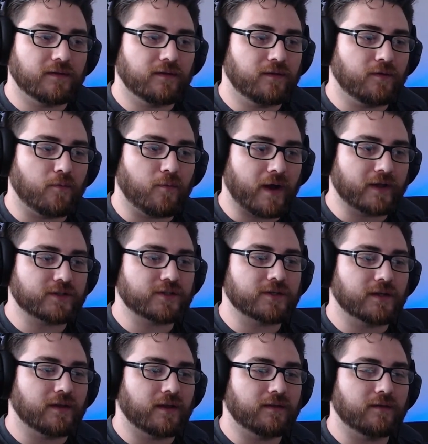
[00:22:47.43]
you watch
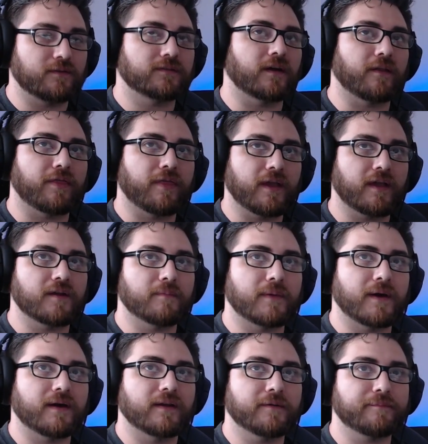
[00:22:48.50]
it and you start thinking
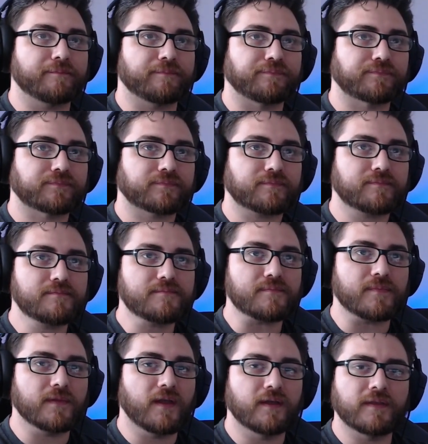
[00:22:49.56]
about it,
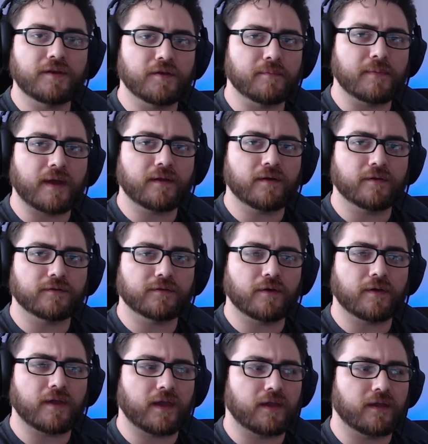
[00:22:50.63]
and then your mind goes,
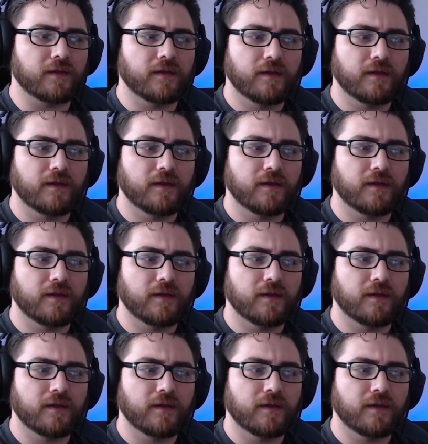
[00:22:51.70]
okay,